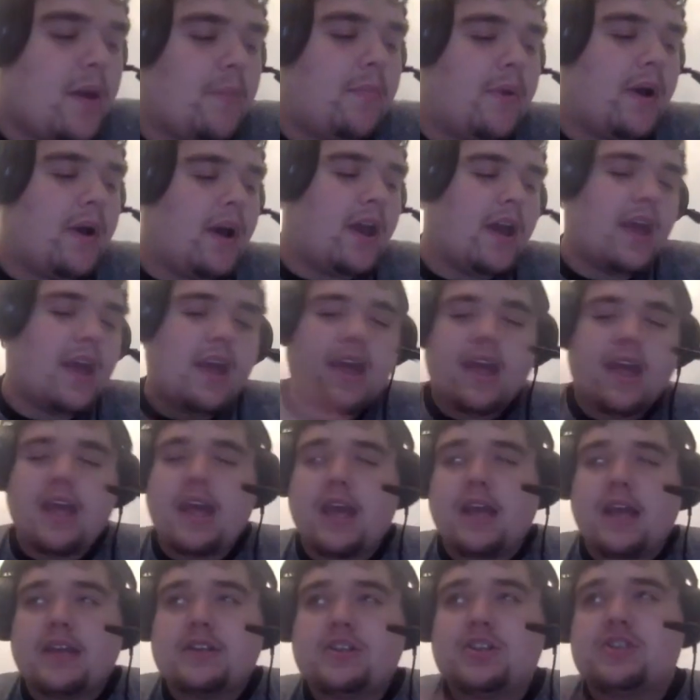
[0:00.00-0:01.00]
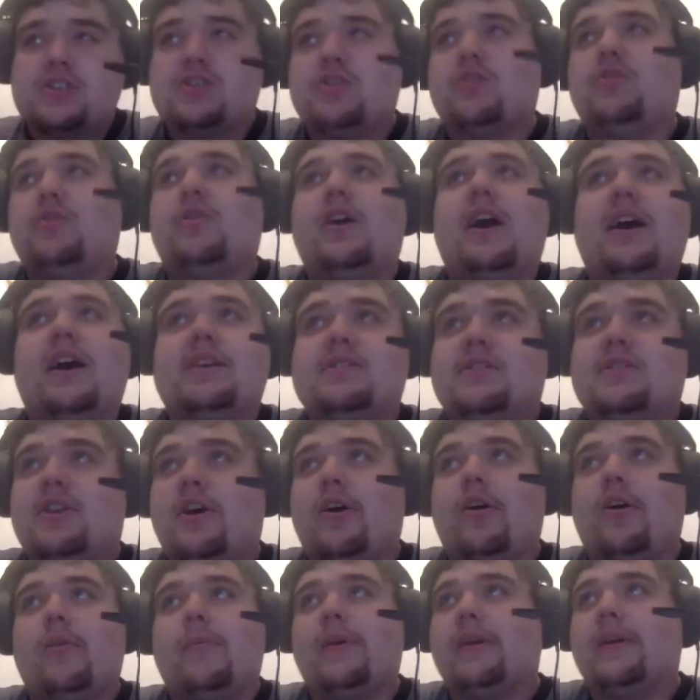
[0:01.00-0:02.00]
But just so you guys
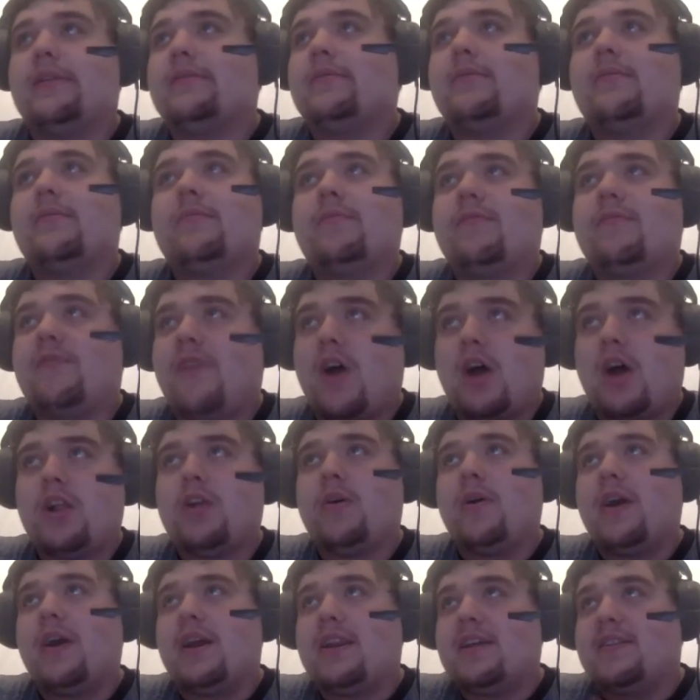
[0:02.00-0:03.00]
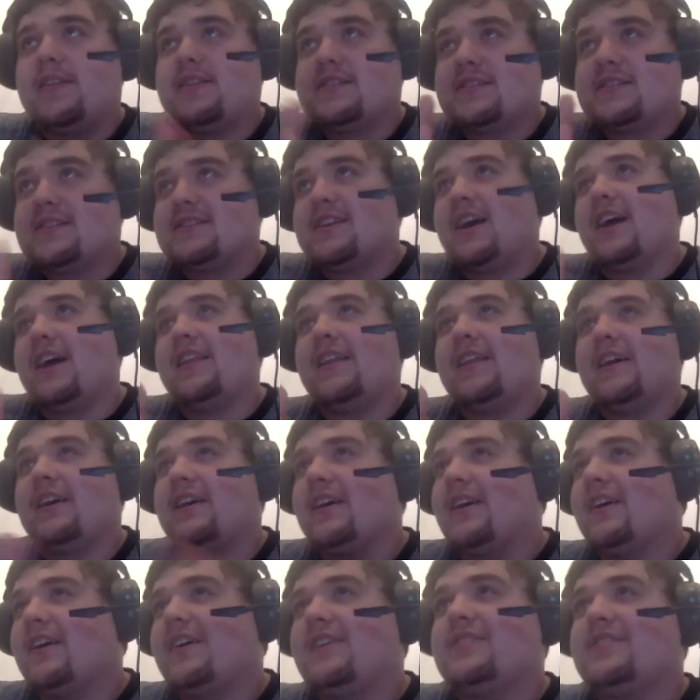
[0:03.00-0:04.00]
know, follow Eddy. This is not like
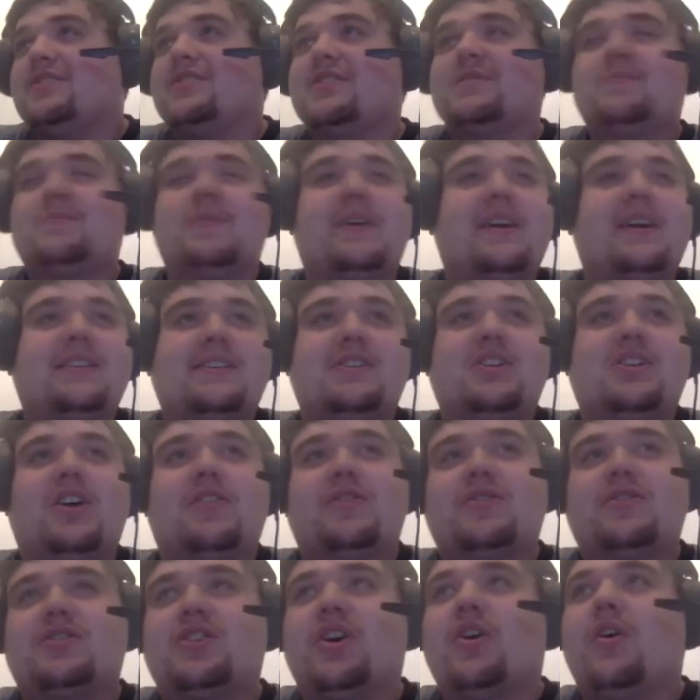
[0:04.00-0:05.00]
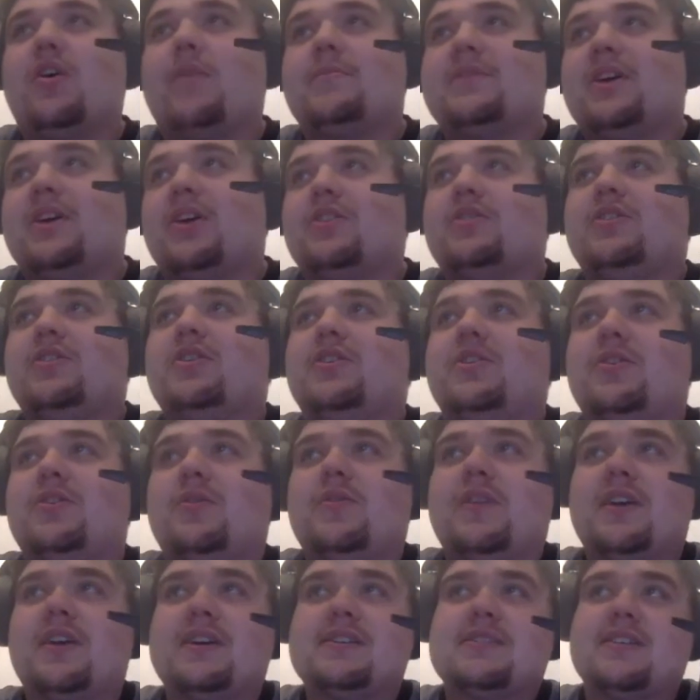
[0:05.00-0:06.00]
just because he's on the show, I'm telling you to
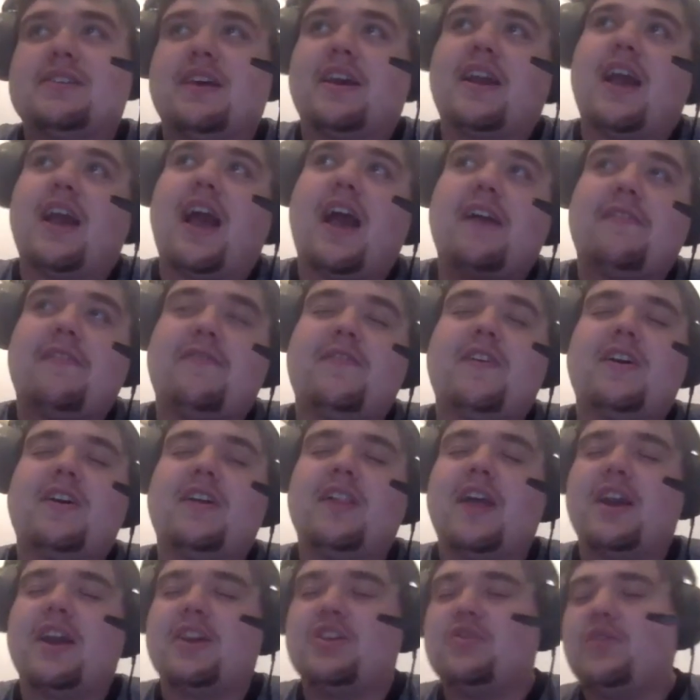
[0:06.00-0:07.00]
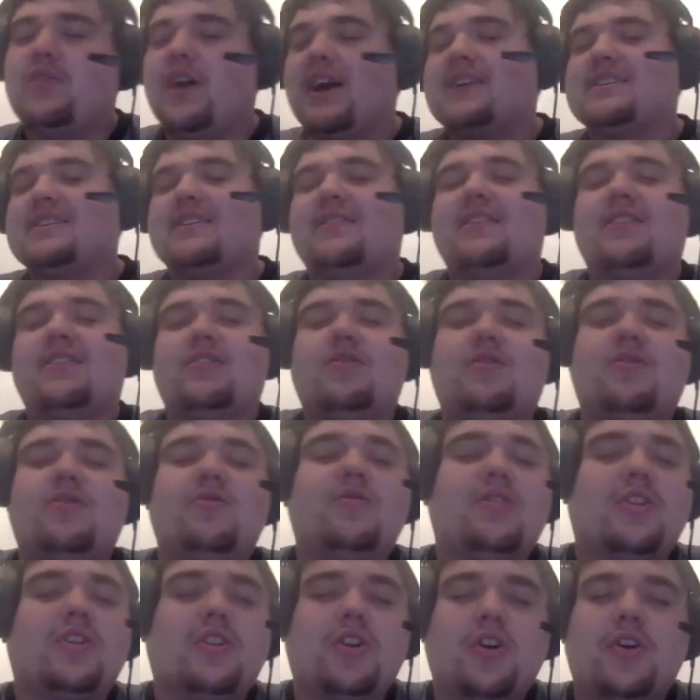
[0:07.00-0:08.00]
do this. Like, I feel like you guys you
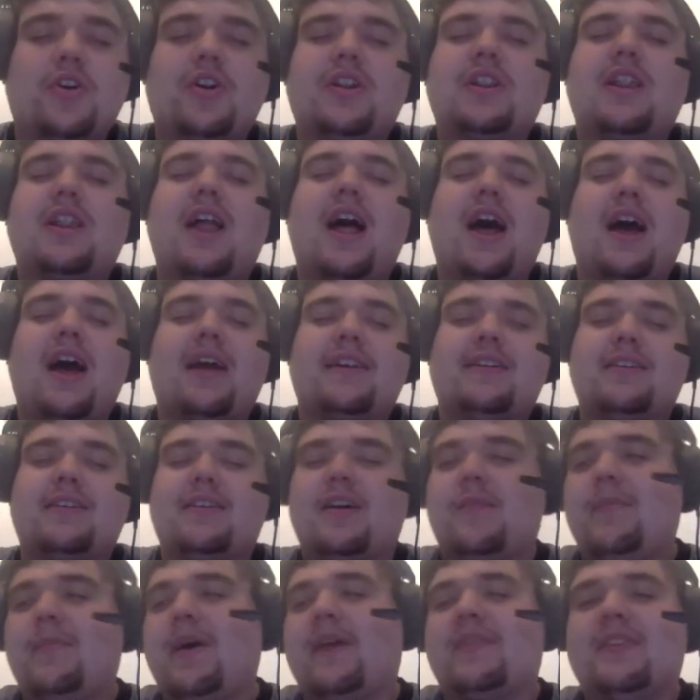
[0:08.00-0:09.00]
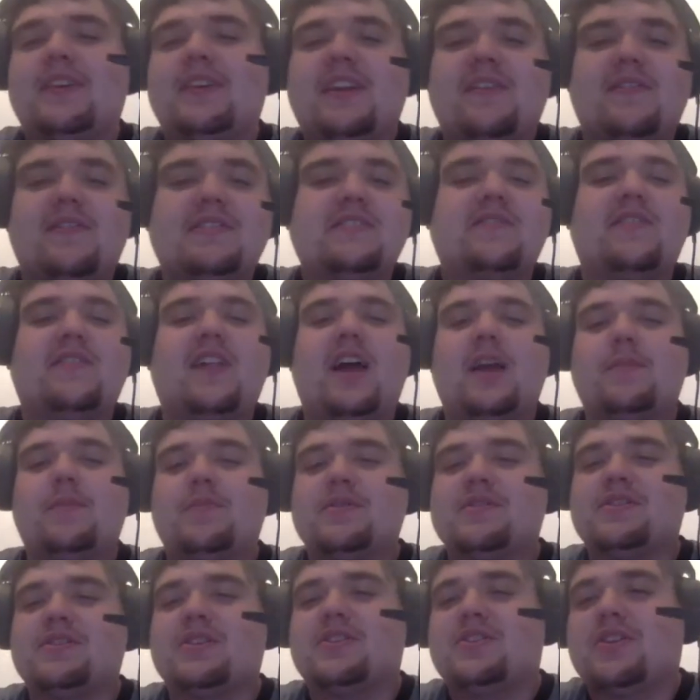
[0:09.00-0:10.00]
could learn a lot about the defensive line
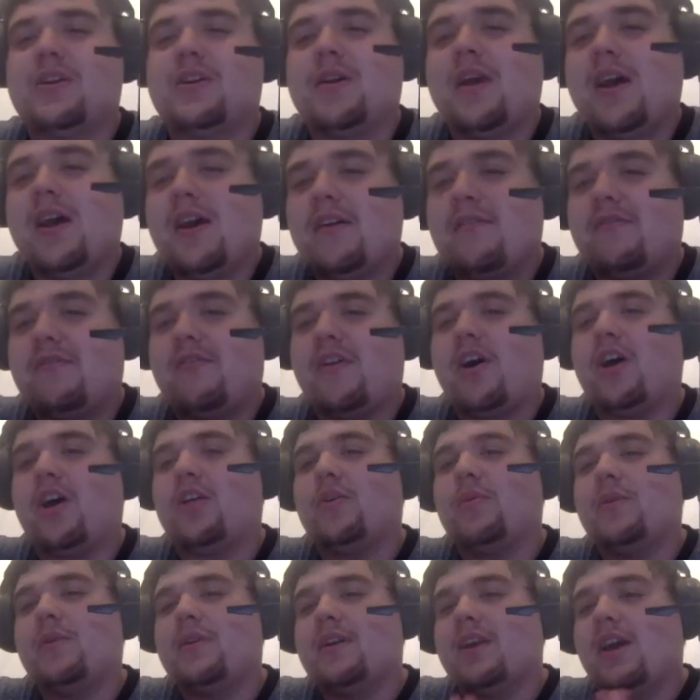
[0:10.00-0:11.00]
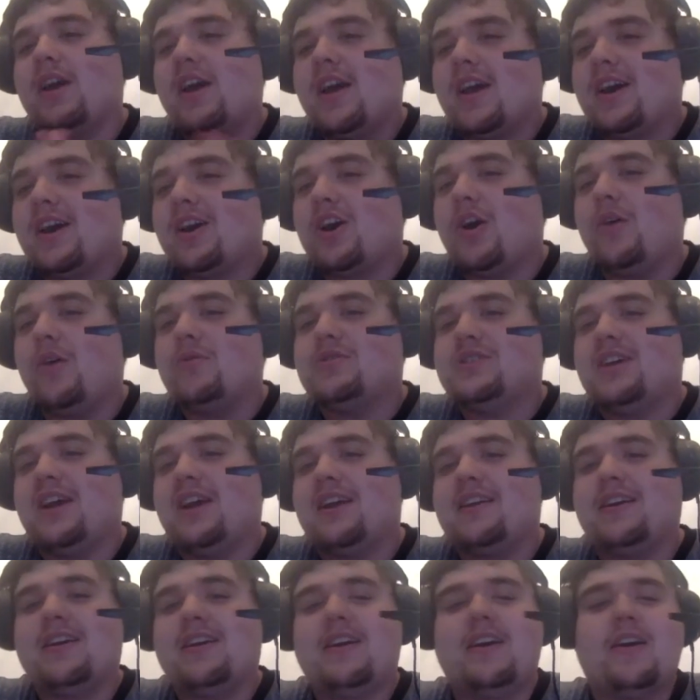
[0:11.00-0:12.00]
position following Coach
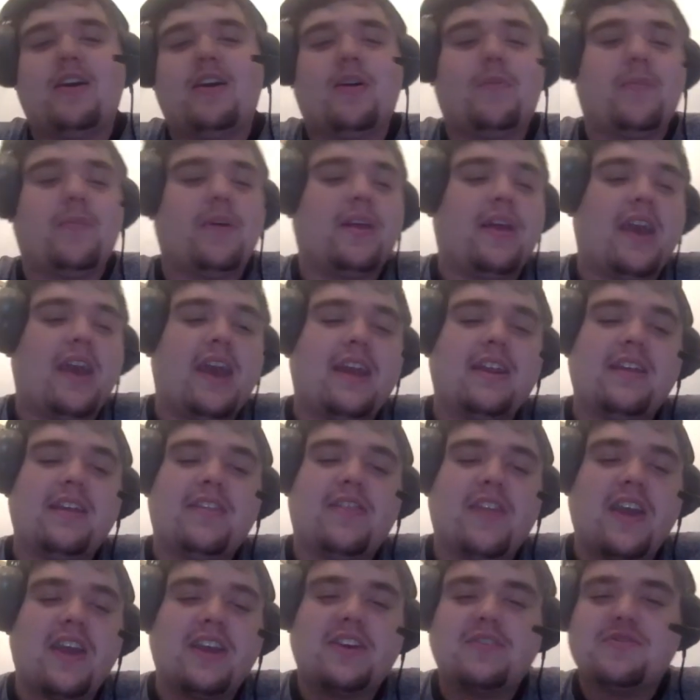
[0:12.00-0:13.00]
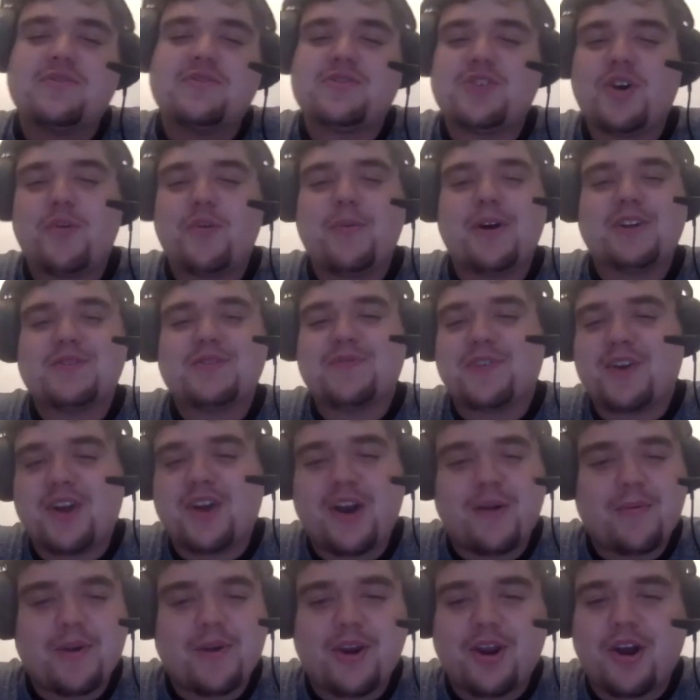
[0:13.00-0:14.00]
Eddy here. But Eddy, thank you so much for
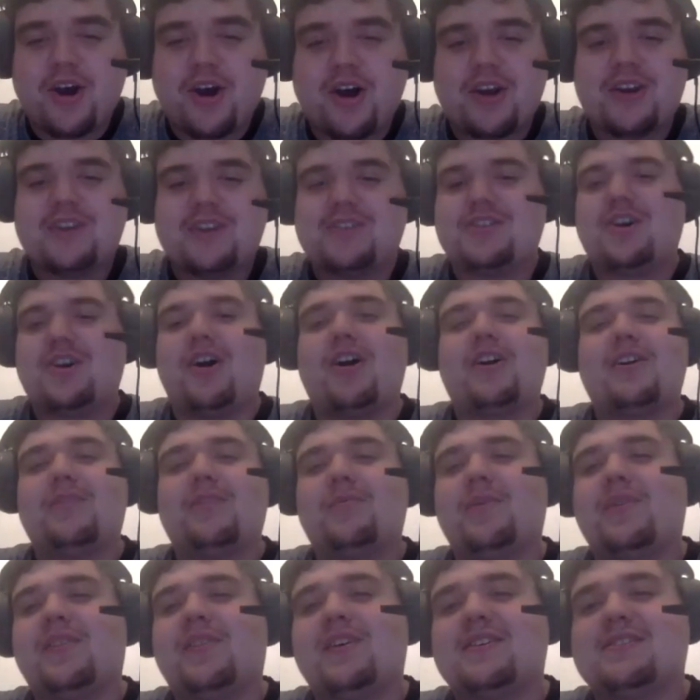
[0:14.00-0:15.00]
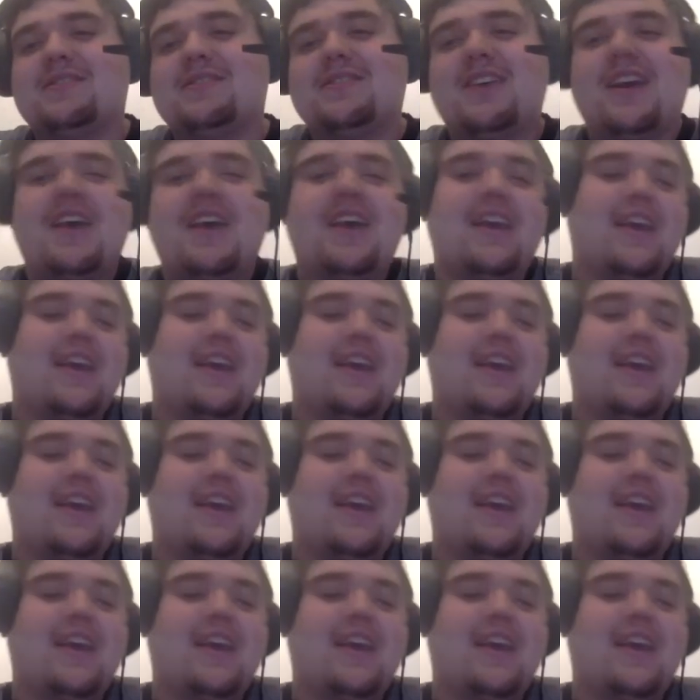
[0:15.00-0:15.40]
coming on and talking with us.